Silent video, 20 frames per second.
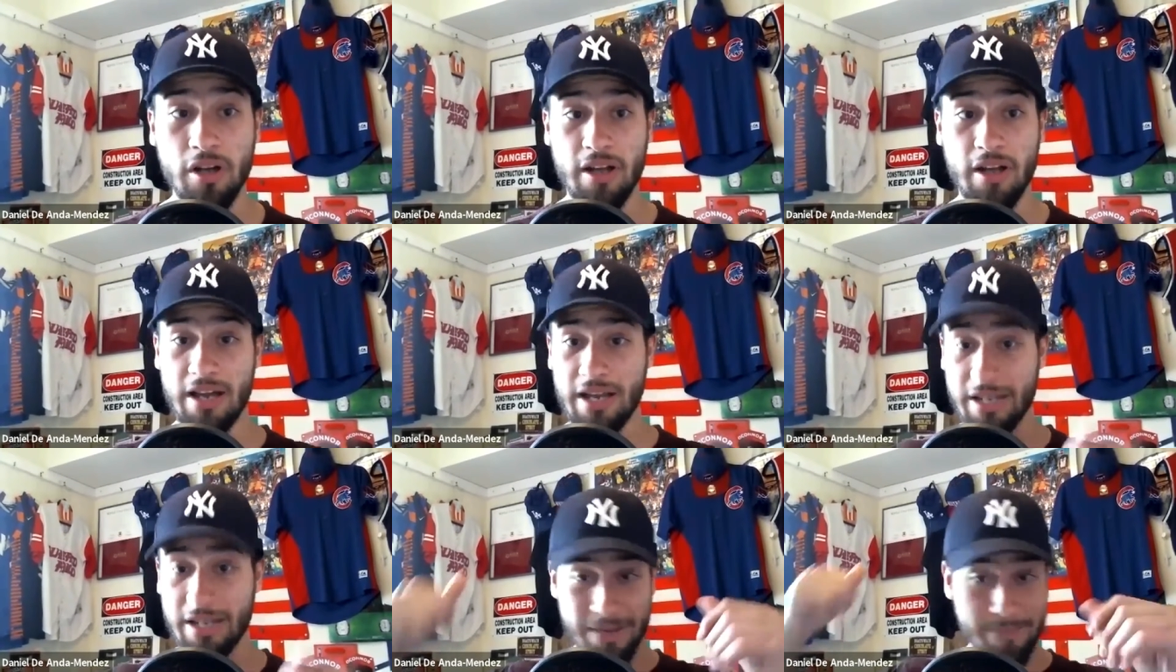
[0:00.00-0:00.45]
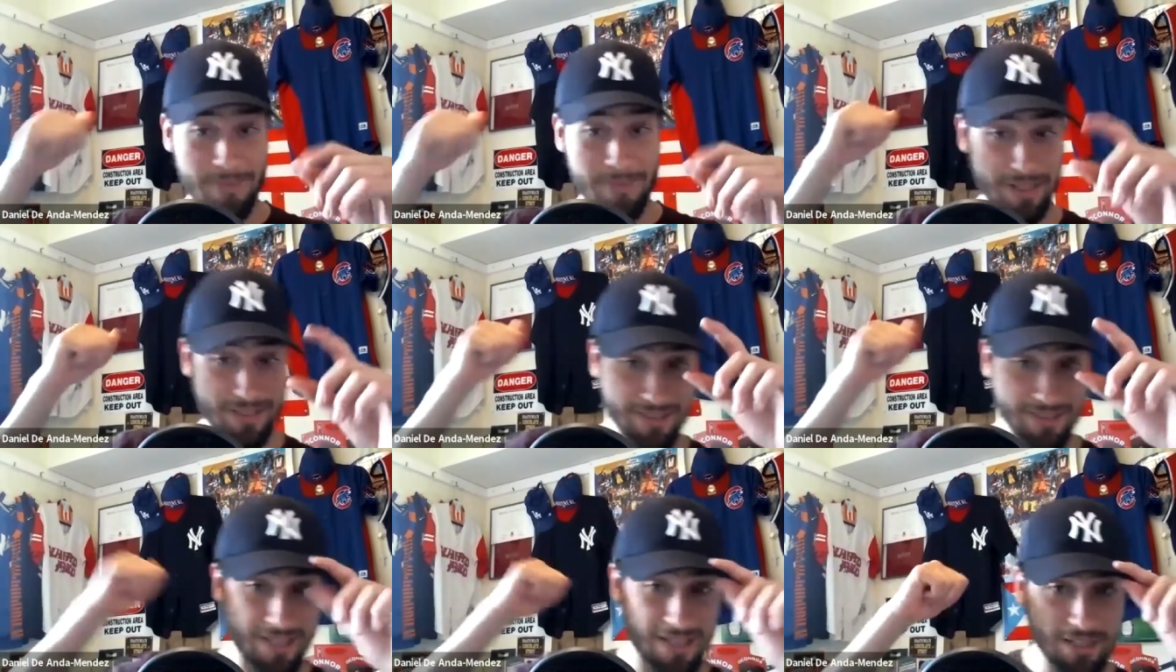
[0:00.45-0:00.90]
I got my
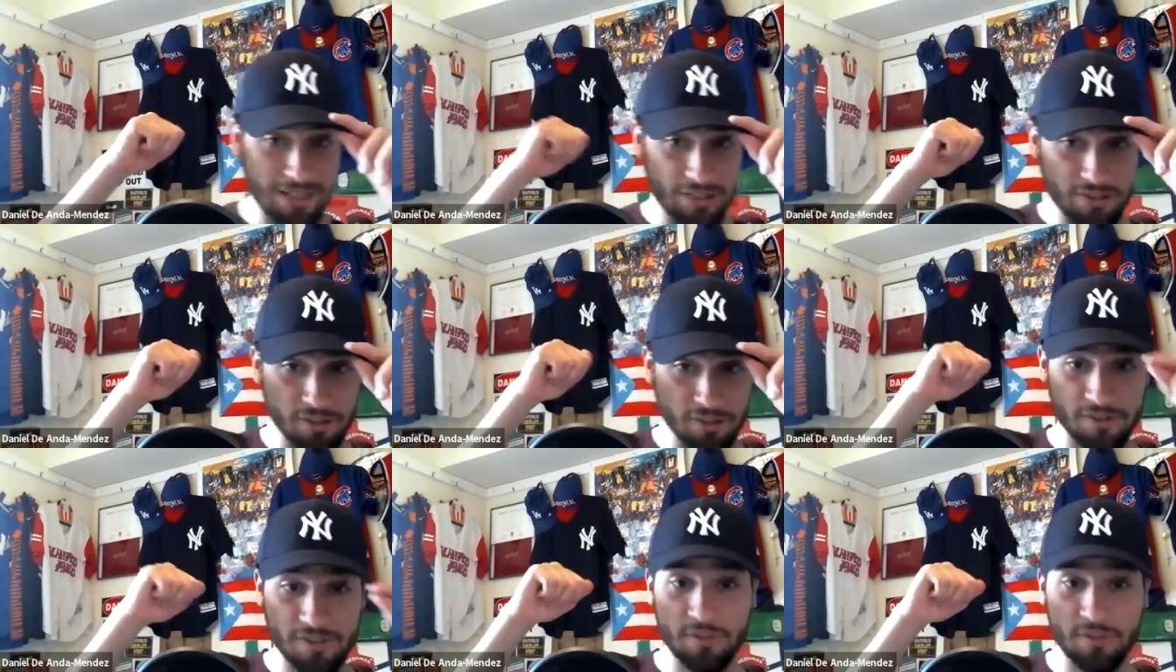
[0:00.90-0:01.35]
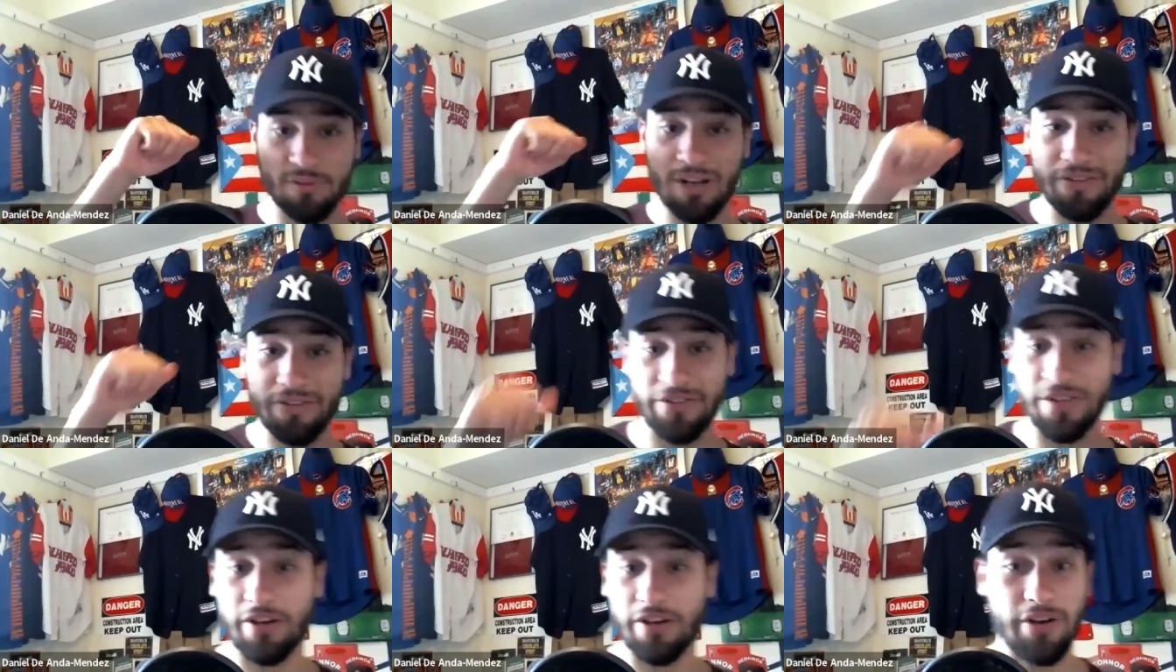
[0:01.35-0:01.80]
Stanton jersey
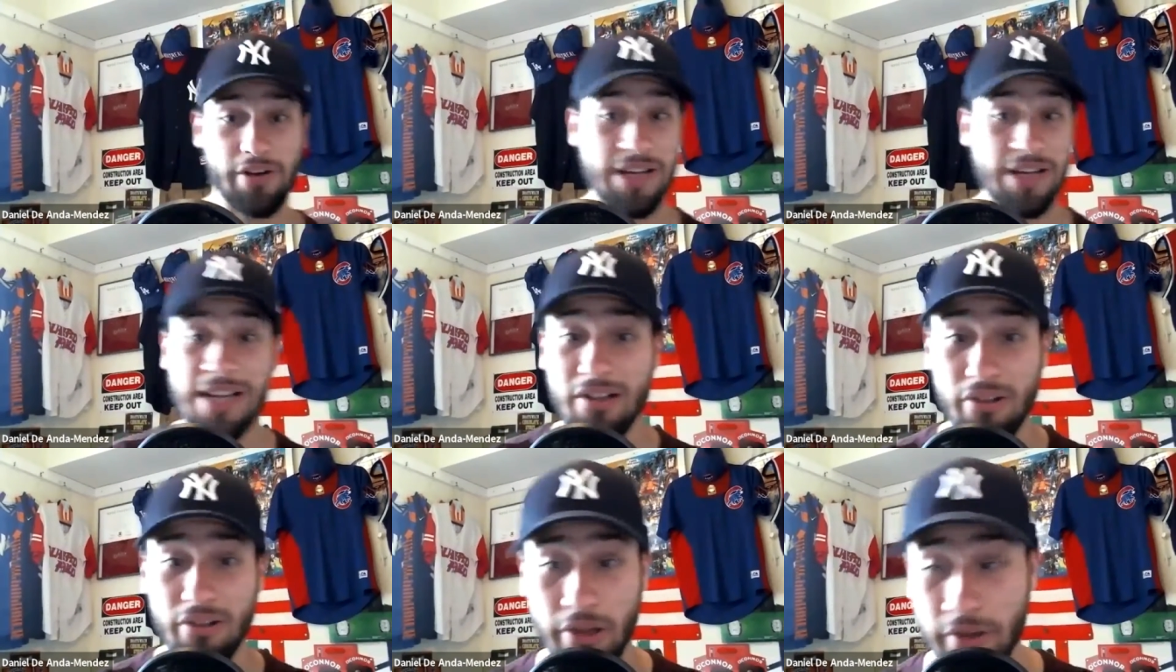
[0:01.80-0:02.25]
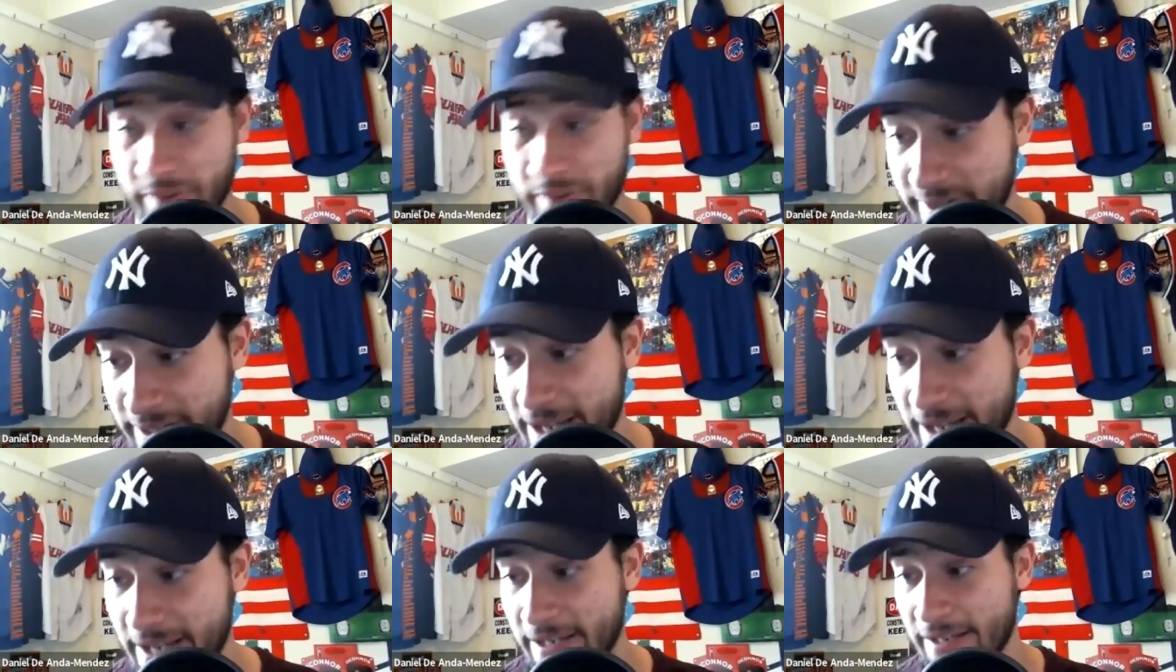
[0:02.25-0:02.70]
right there, and I love
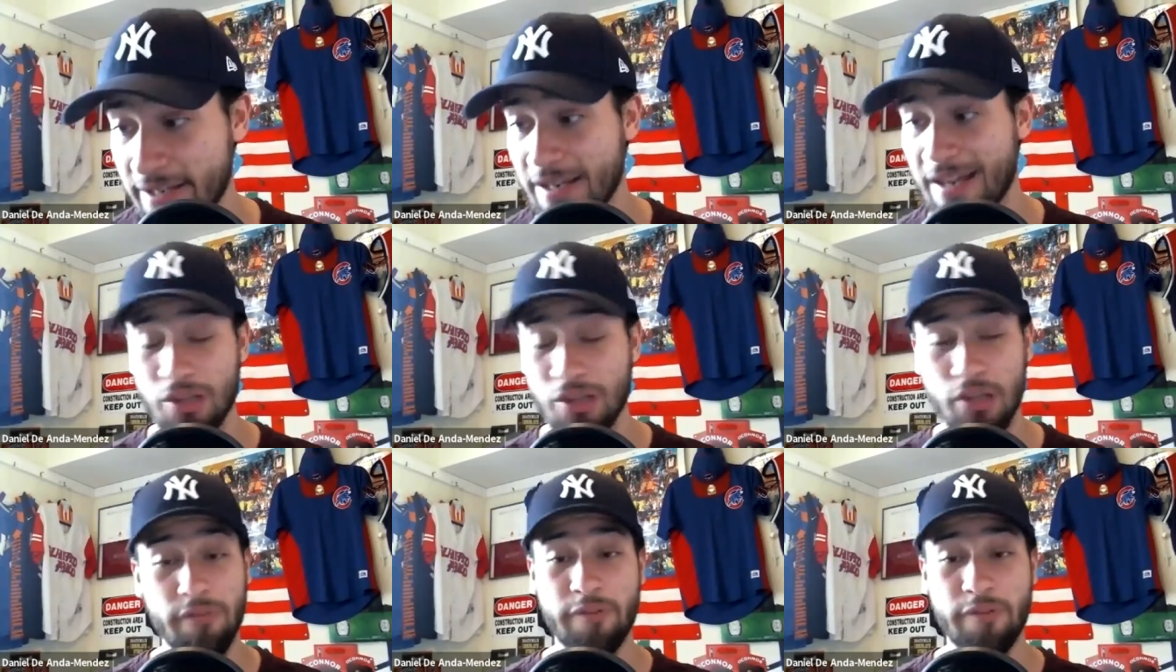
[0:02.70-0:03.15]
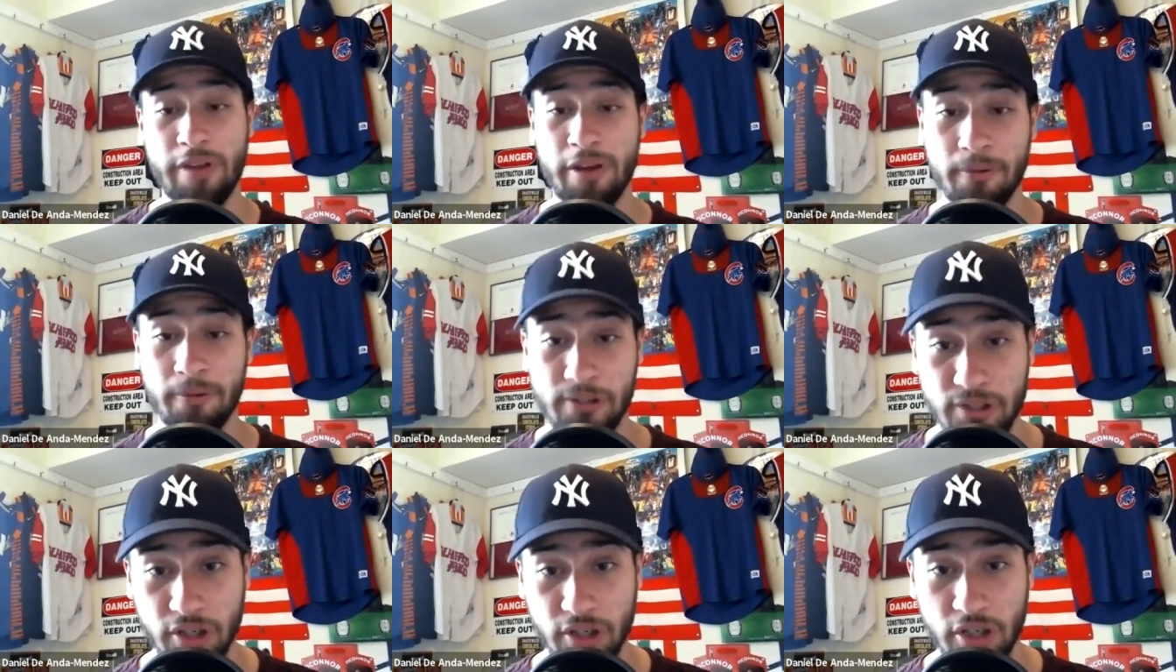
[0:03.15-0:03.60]
Stanton. I love
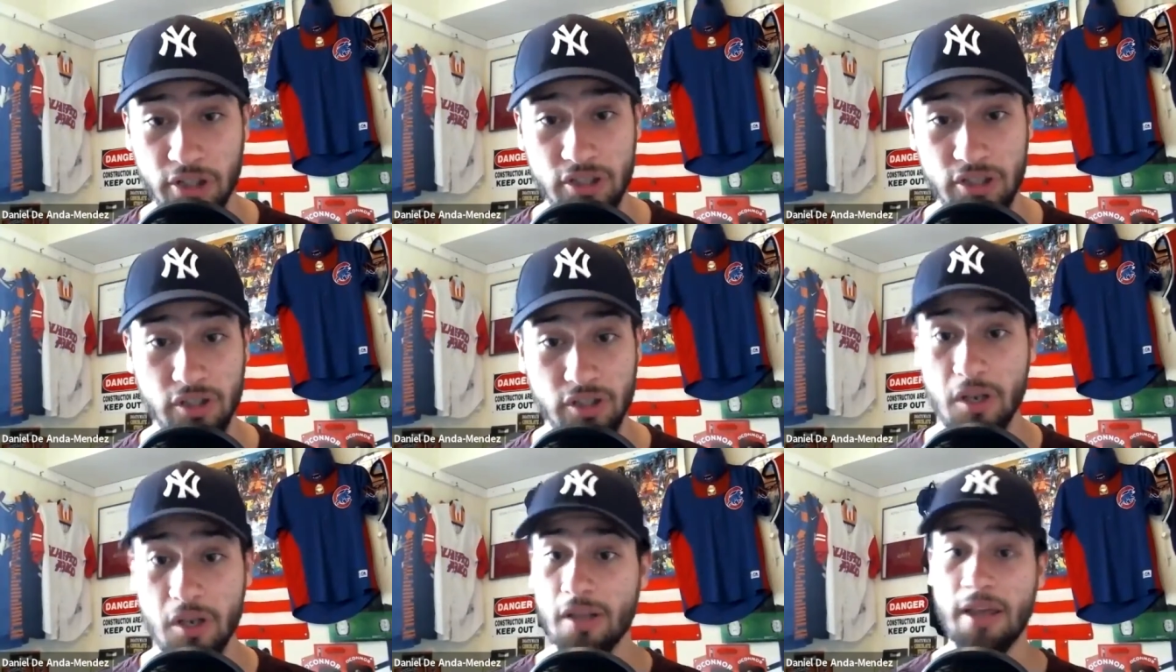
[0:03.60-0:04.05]
Aaron Judge.